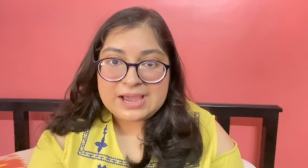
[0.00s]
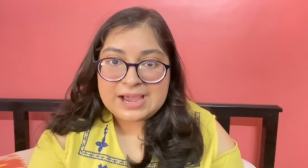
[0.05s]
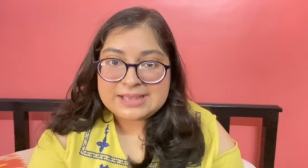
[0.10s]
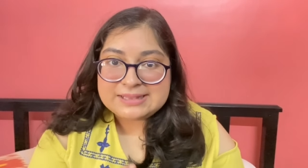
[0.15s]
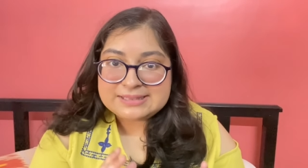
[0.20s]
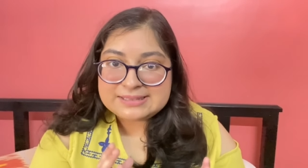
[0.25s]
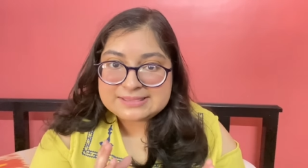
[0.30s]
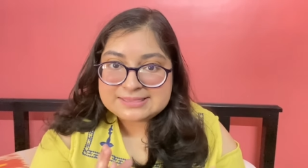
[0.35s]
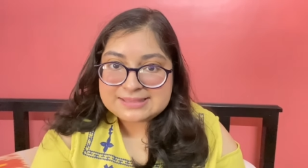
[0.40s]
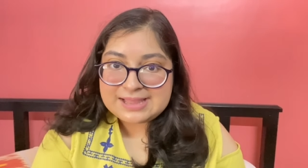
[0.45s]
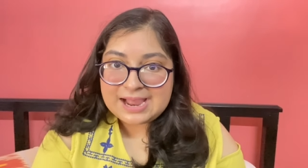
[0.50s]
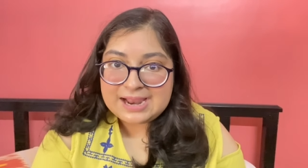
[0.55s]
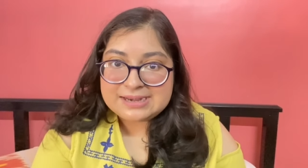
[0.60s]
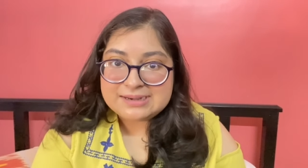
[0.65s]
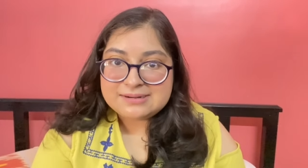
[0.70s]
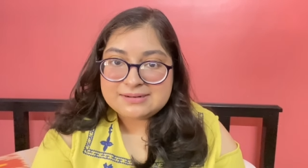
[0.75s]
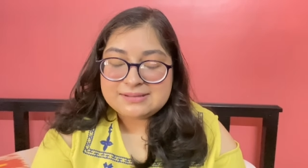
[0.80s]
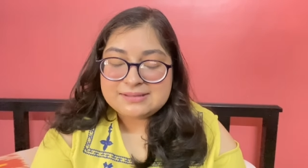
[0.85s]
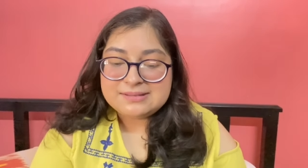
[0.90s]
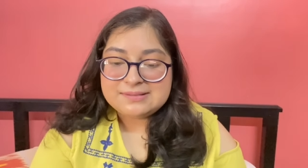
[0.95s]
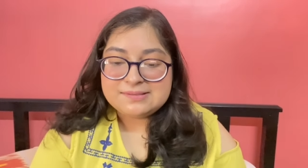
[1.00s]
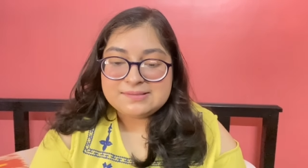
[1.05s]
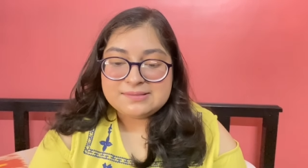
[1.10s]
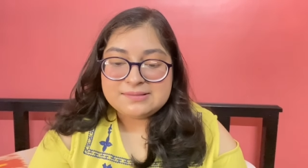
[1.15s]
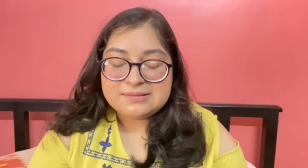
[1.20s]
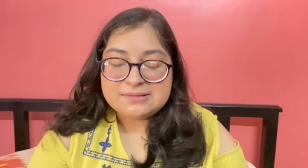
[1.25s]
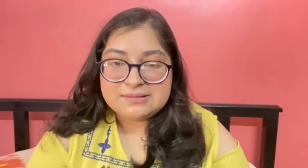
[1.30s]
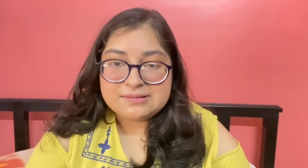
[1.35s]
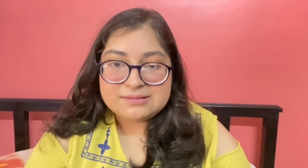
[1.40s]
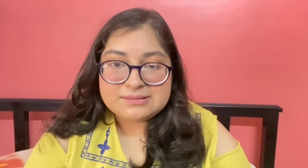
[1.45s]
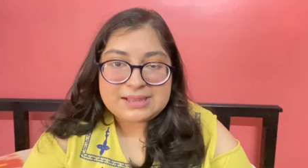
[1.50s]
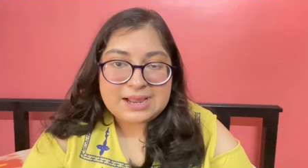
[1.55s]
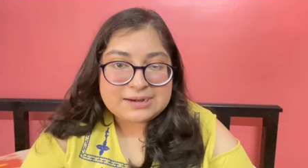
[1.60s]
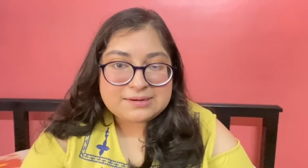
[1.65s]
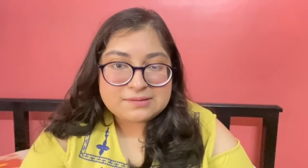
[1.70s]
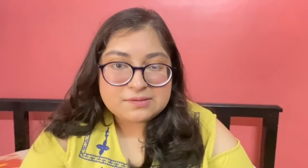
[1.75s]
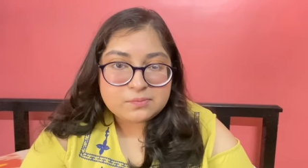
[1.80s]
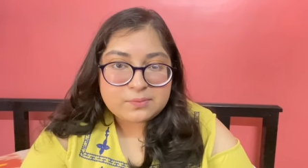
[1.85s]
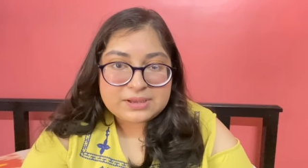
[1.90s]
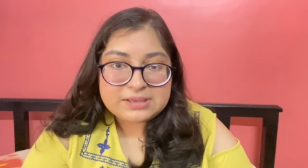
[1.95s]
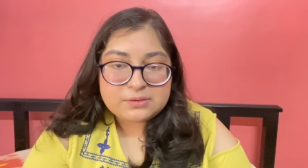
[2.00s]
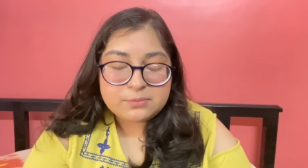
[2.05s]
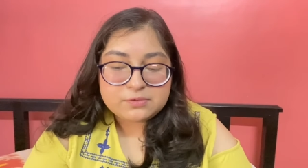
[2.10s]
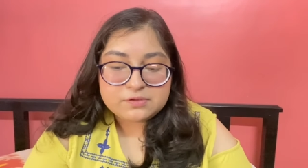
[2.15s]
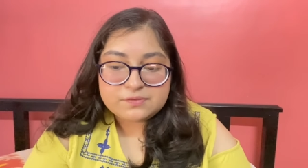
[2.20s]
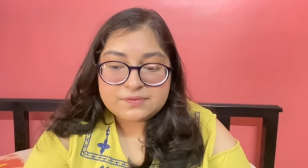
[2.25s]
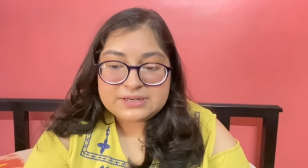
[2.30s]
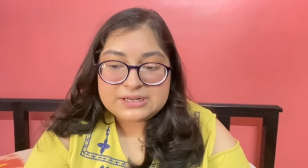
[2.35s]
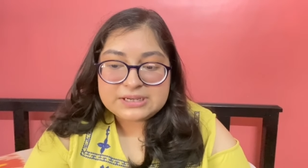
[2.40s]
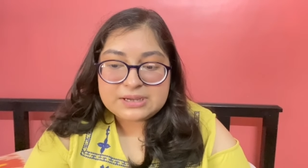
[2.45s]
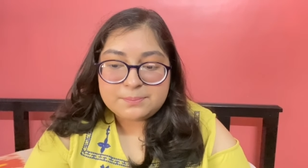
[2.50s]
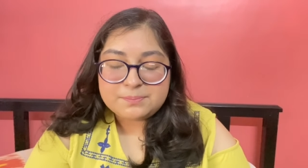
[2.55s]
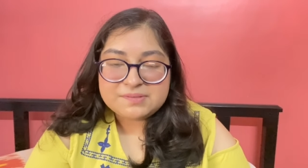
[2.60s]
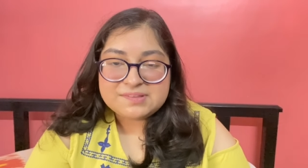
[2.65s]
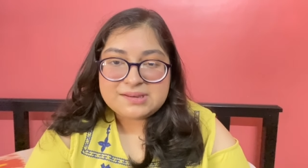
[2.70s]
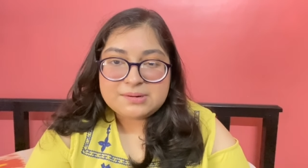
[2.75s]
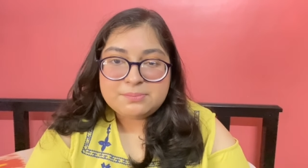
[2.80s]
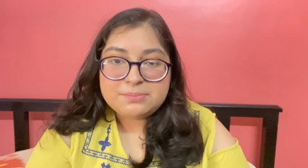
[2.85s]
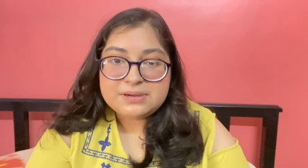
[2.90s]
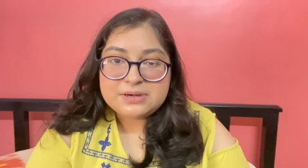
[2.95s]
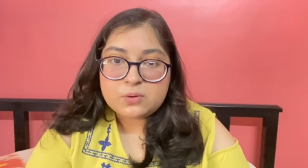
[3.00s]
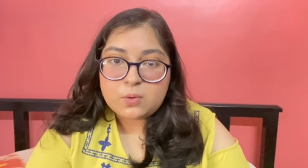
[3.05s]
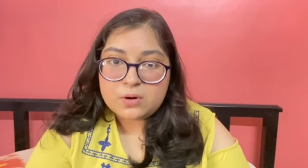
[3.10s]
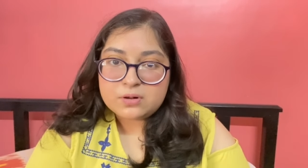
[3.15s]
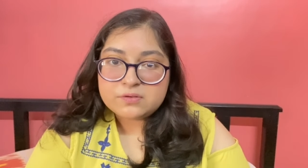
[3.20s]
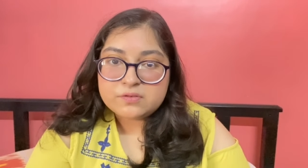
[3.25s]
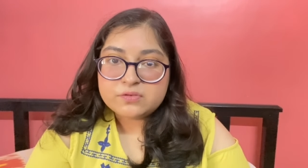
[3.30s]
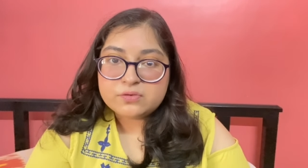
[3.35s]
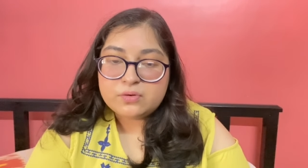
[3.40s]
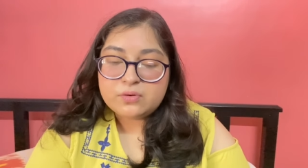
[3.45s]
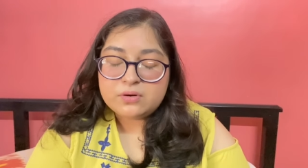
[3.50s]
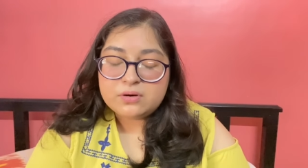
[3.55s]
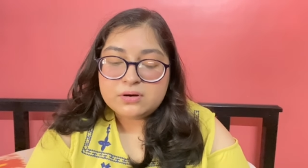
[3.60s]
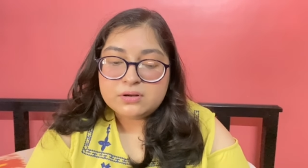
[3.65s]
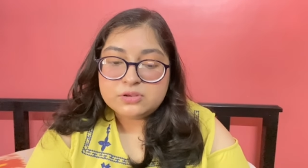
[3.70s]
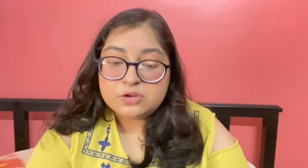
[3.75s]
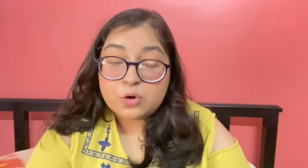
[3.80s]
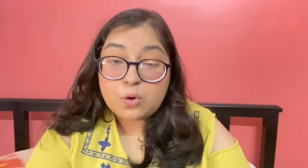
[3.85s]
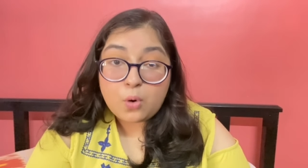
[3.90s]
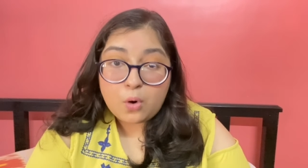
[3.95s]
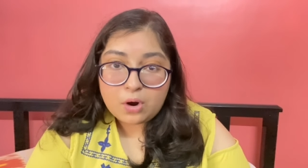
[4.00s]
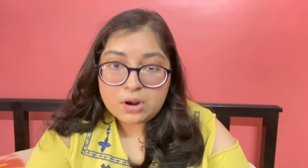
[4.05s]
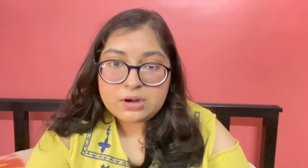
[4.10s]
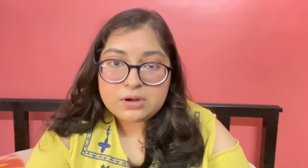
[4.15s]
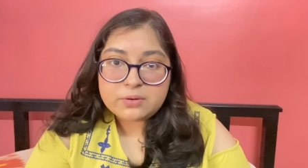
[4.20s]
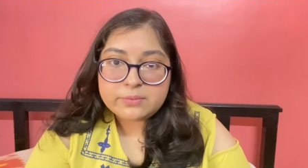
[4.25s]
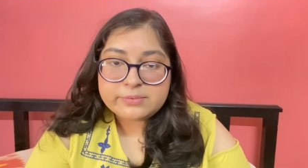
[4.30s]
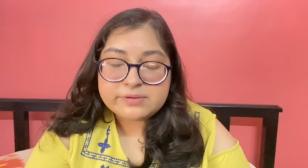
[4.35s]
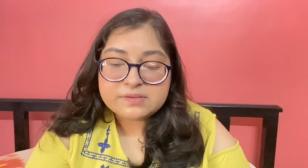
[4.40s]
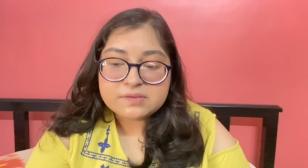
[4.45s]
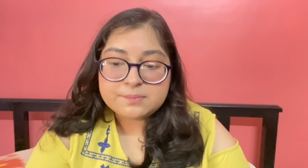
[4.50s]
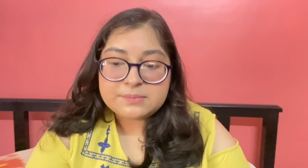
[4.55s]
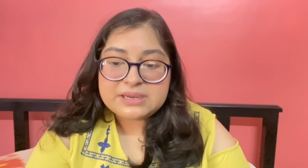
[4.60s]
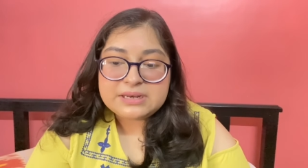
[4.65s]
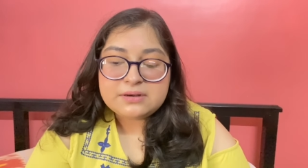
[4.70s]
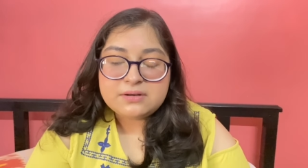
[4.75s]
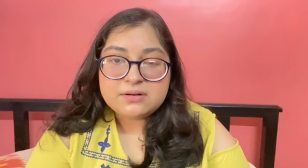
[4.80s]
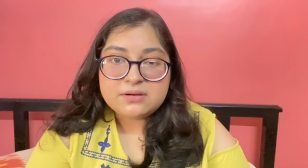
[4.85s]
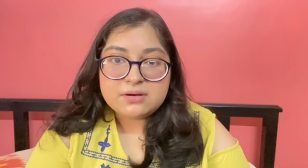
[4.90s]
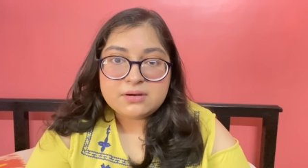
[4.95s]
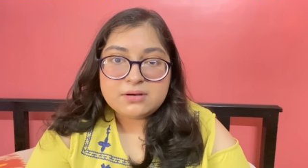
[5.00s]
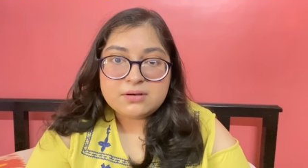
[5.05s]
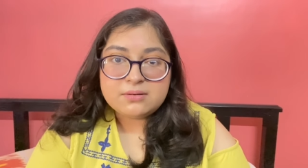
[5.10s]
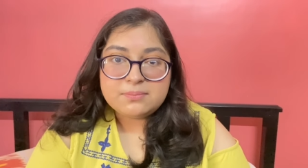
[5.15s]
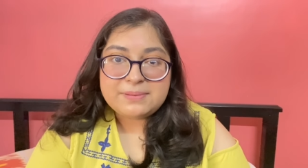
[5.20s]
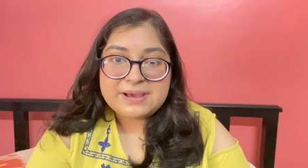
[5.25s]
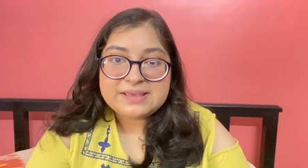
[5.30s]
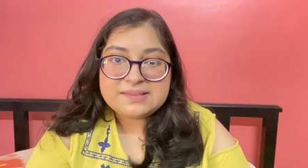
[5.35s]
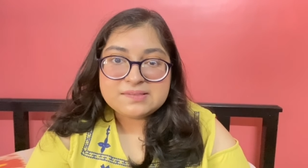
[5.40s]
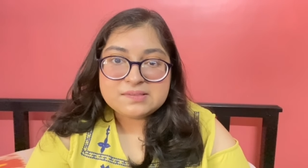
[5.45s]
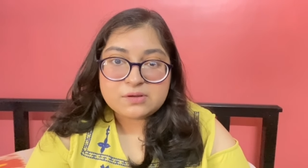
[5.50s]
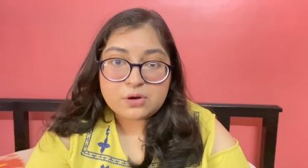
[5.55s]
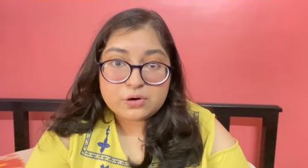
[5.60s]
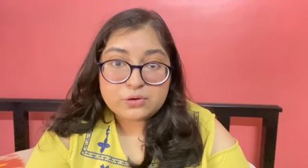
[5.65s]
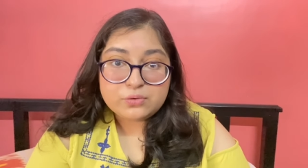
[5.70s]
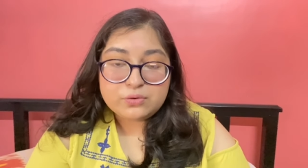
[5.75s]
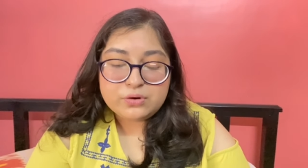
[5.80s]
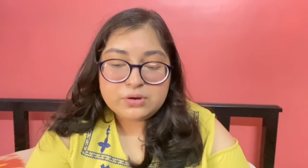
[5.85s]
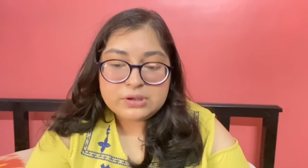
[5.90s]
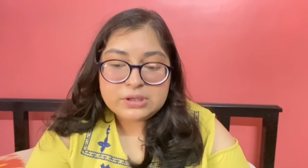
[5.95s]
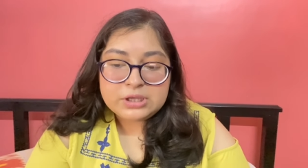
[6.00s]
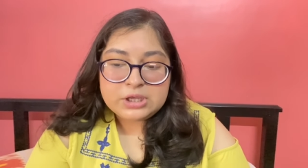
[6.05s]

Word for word: I think that is that is why he was feeling upset. But also uh, the call was made uh, by Seonwoo